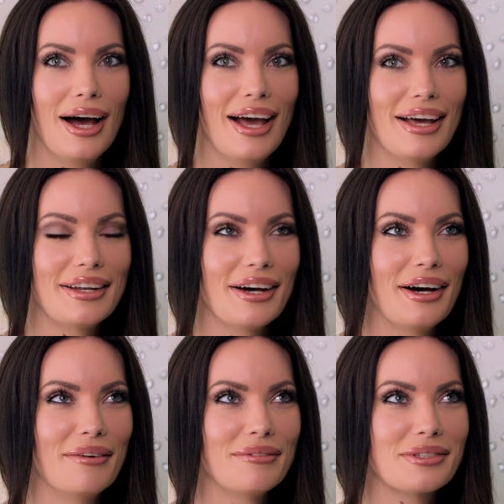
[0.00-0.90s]

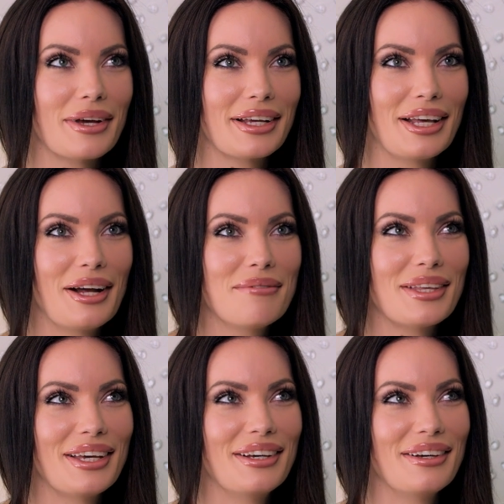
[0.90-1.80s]
And so I get up
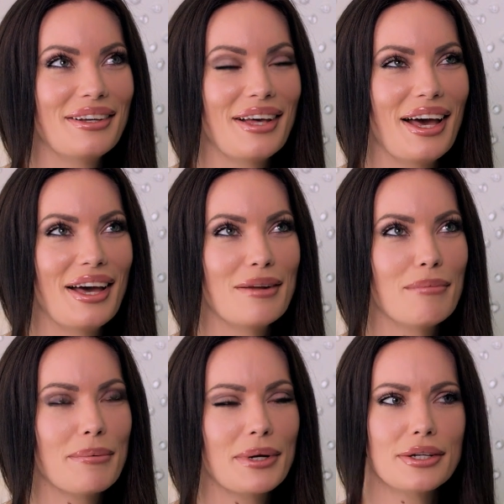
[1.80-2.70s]
the hill, and
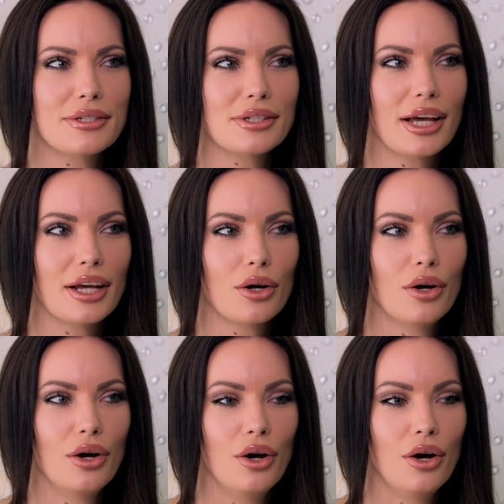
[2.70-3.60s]
my parents are like,
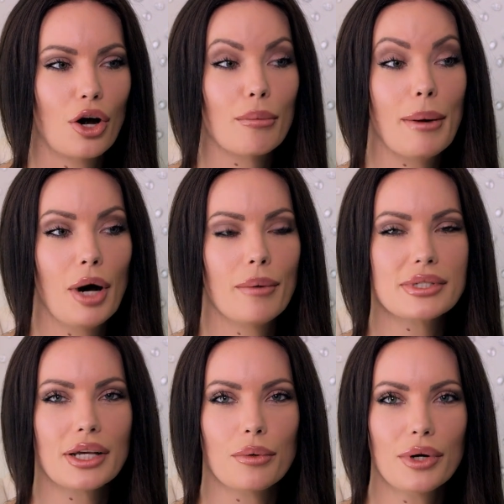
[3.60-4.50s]
or my mom was
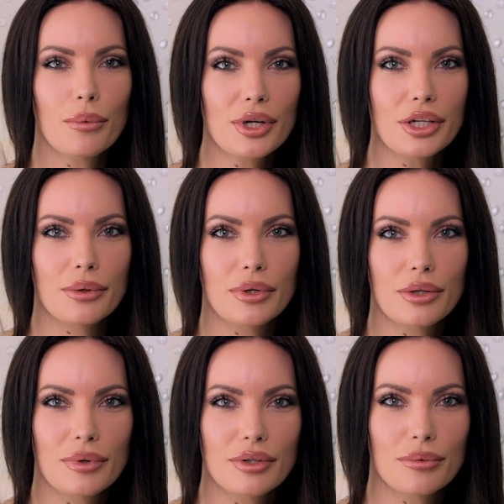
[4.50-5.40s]
like, where were you?
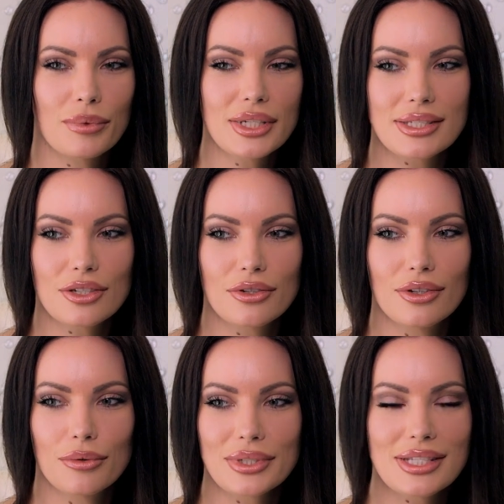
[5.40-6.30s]
What's
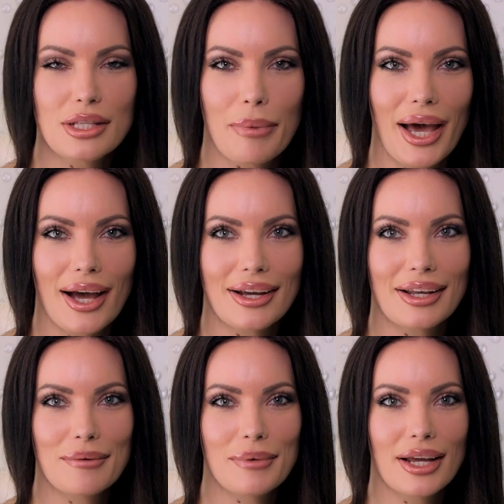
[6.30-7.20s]
in the bag?
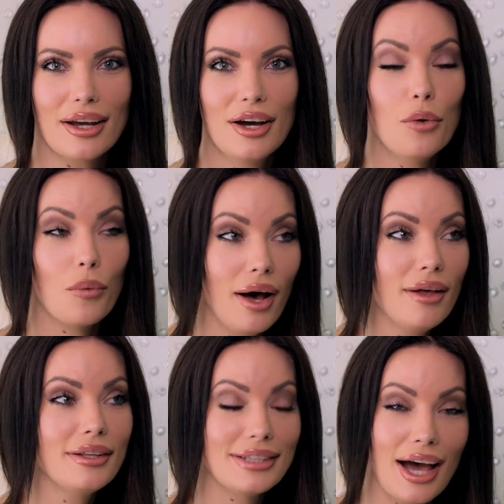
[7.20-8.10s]
And I'm like,
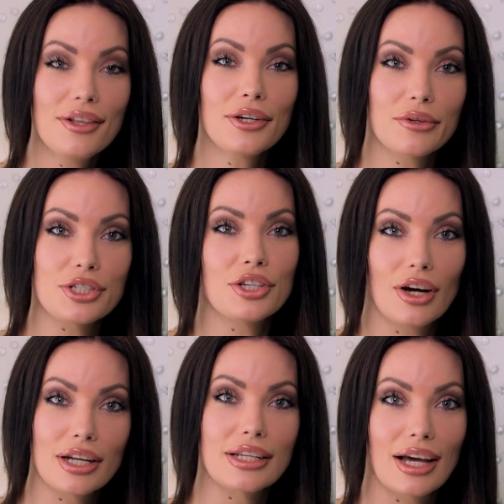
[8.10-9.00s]
well, now look what you
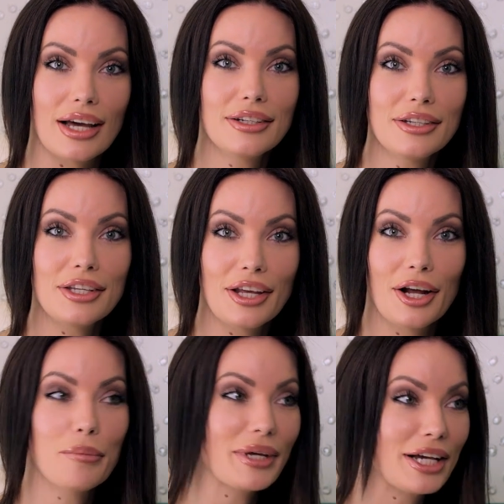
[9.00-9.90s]
gone and done, you
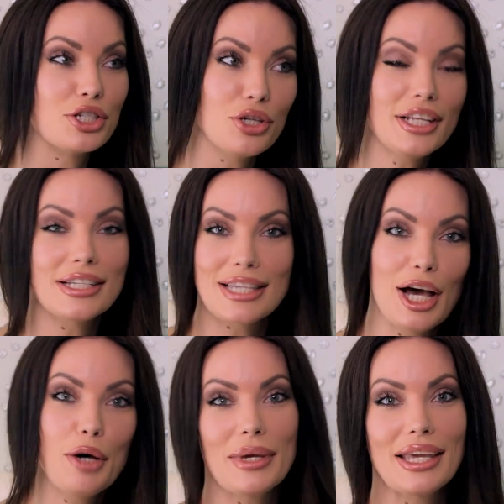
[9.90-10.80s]
know, because you didn't
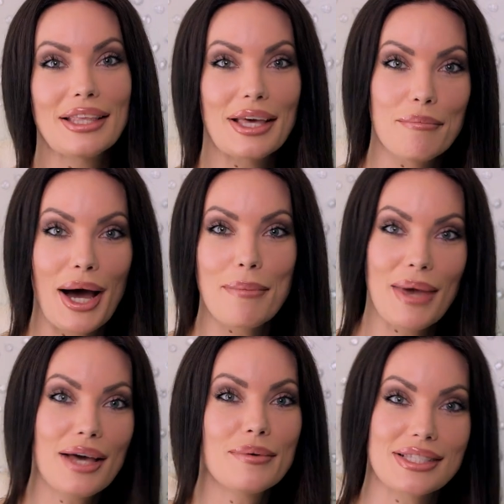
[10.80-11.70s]
tell me that my
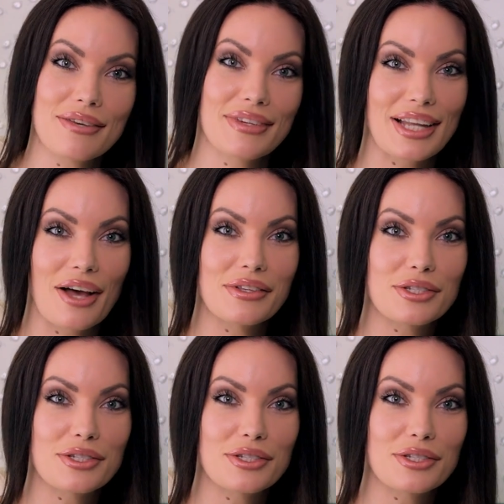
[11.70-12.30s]
man was living down the